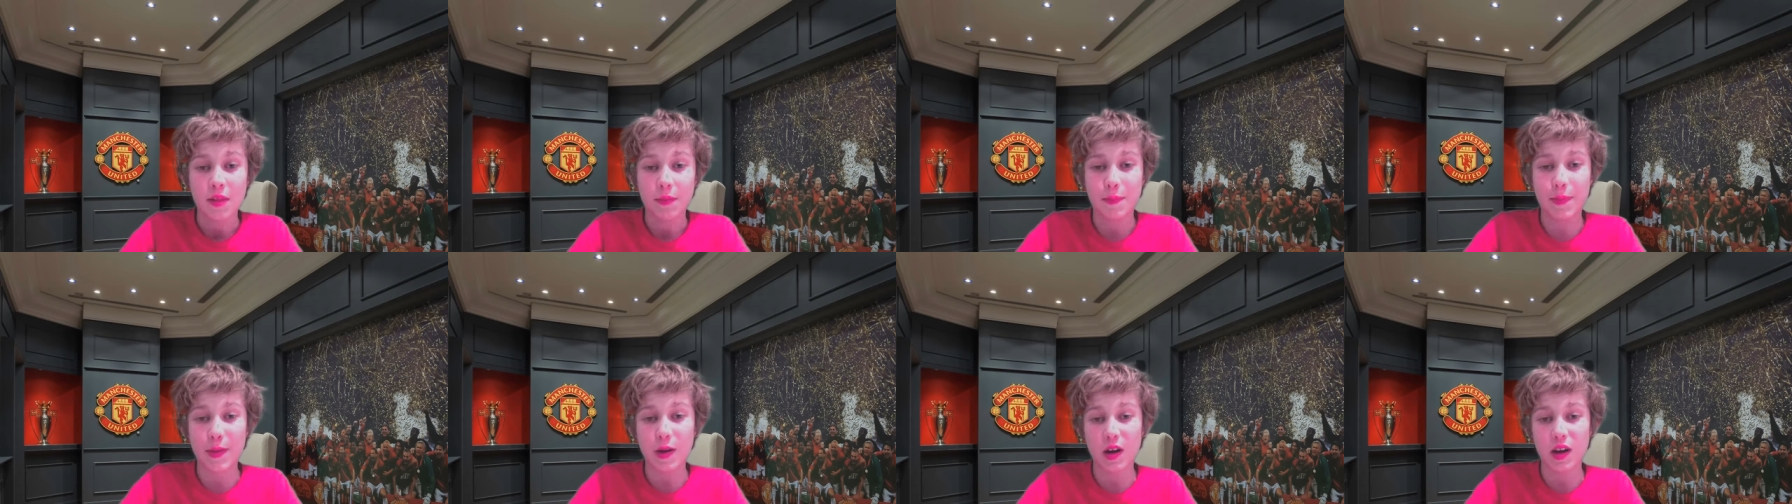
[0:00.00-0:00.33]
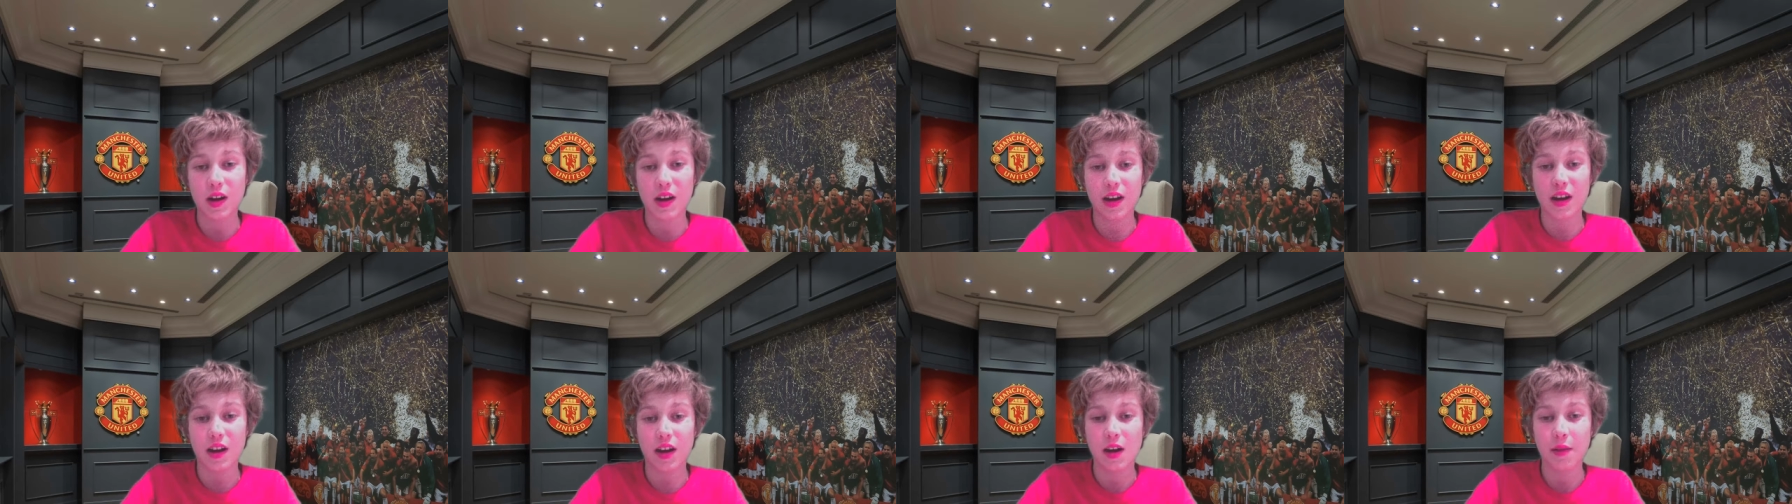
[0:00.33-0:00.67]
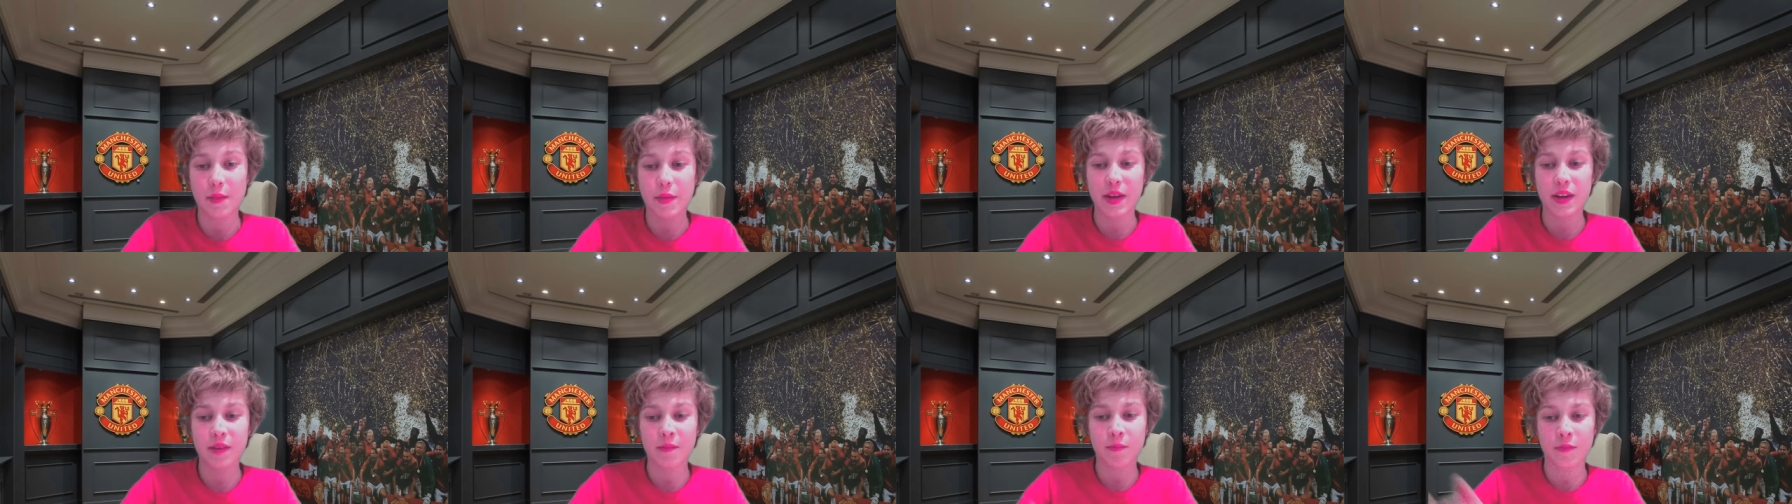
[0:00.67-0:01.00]
But I
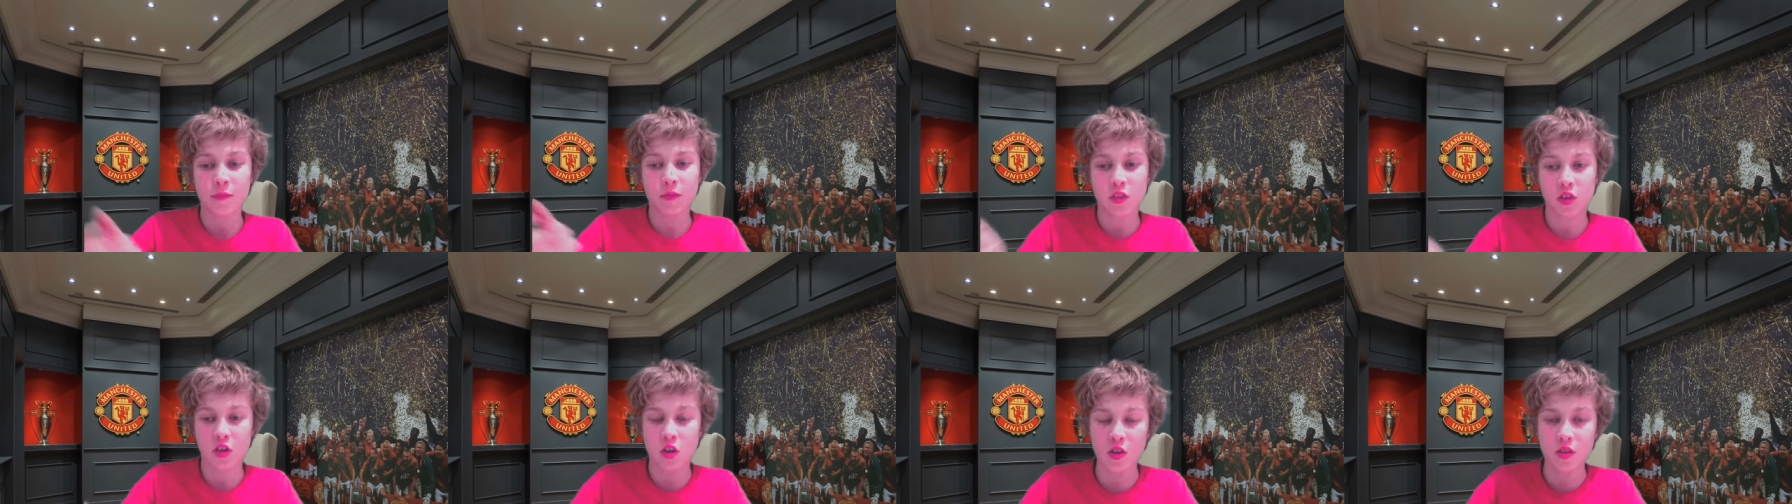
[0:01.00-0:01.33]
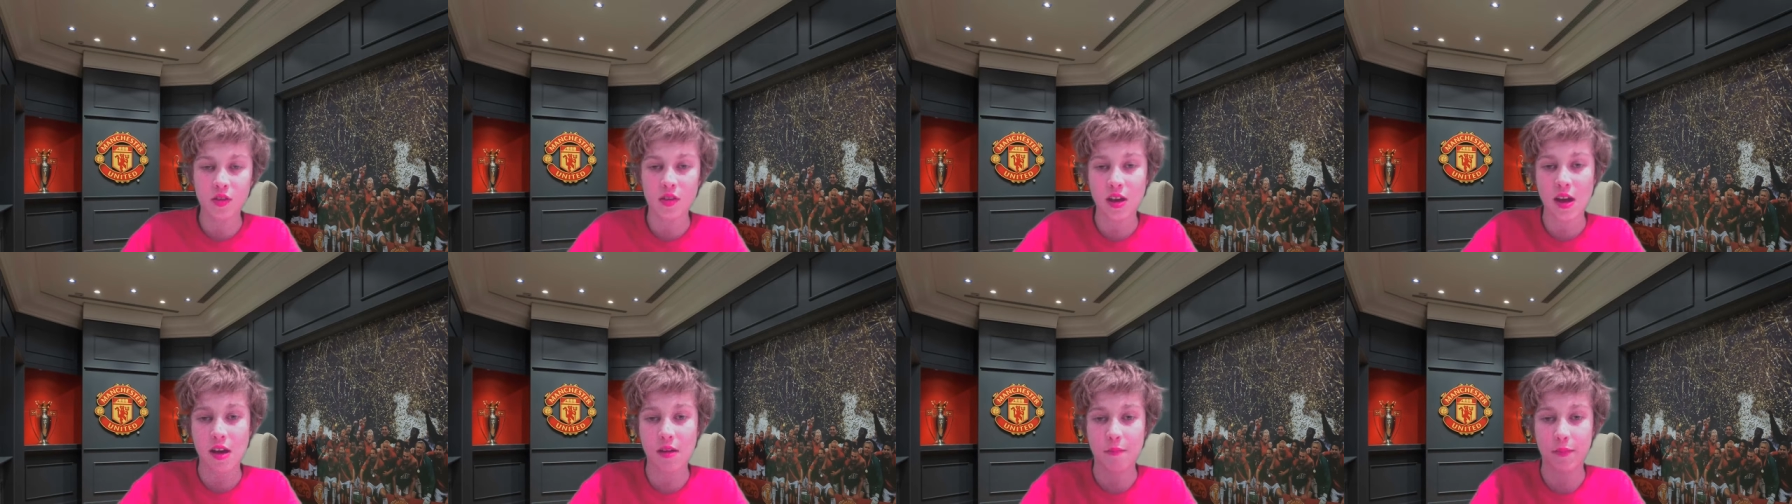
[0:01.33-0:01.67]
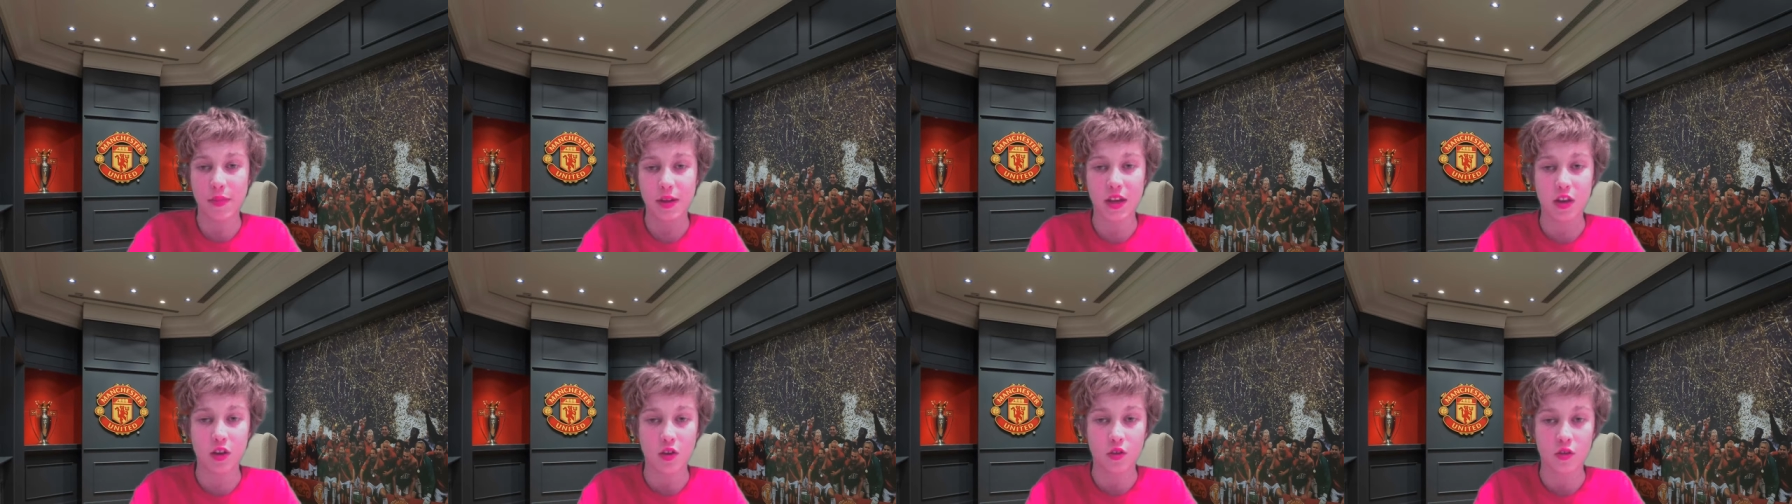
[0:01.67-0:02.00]
mean, couldn't that
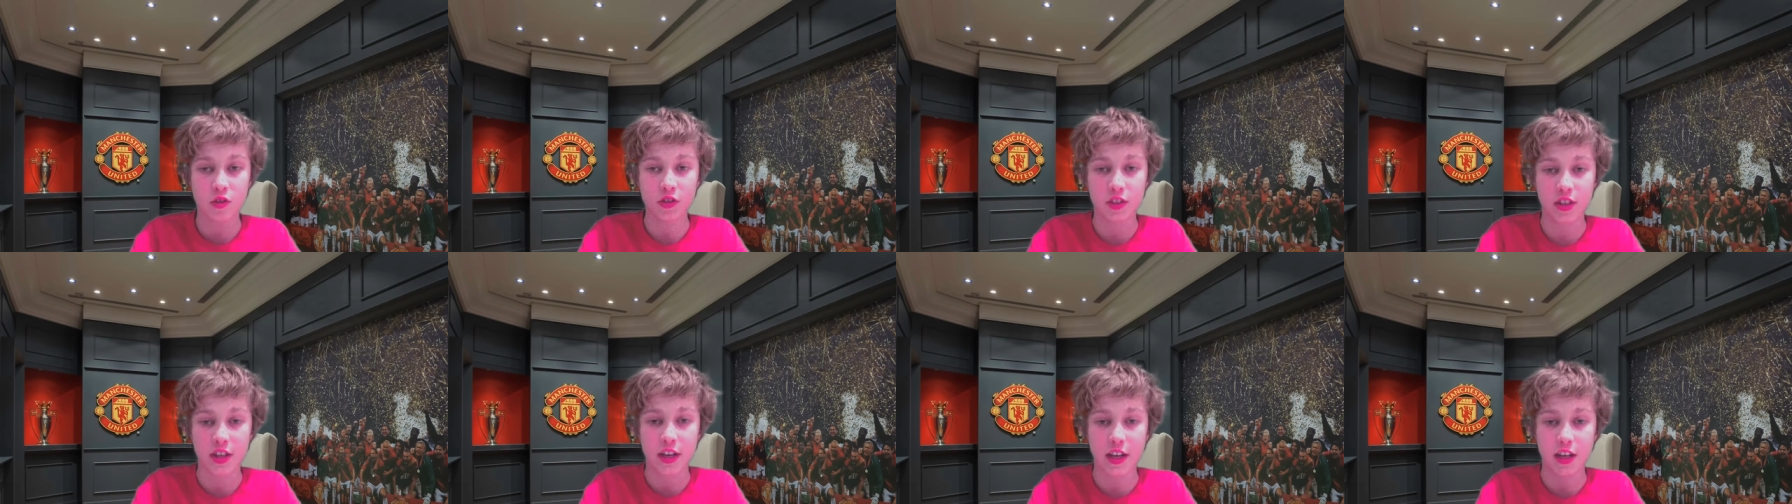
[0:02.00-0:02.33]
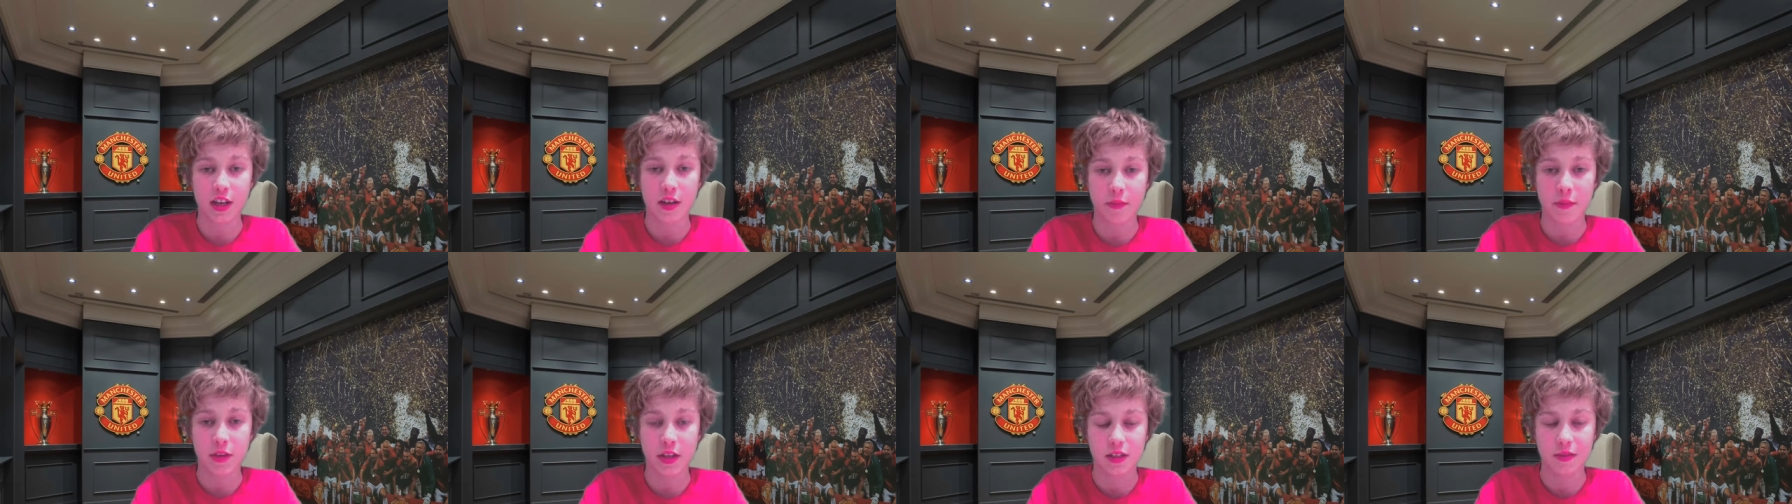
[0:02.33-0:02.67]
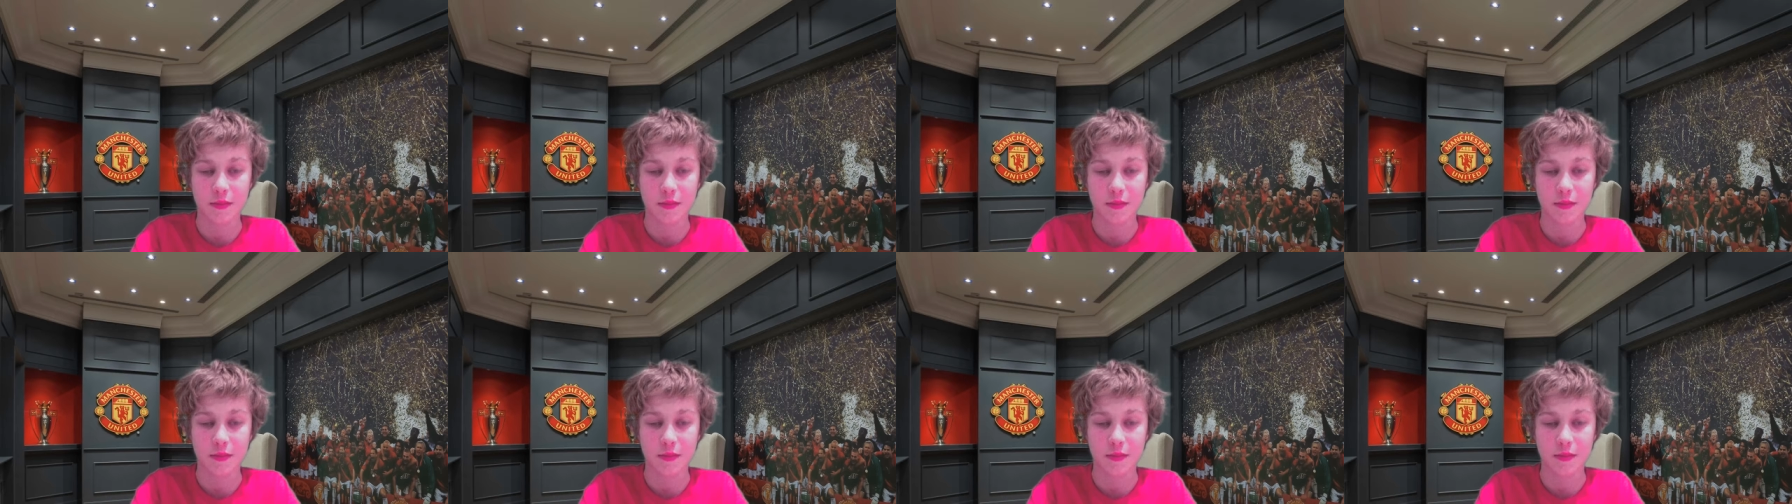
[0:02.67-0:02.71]
be Conte coming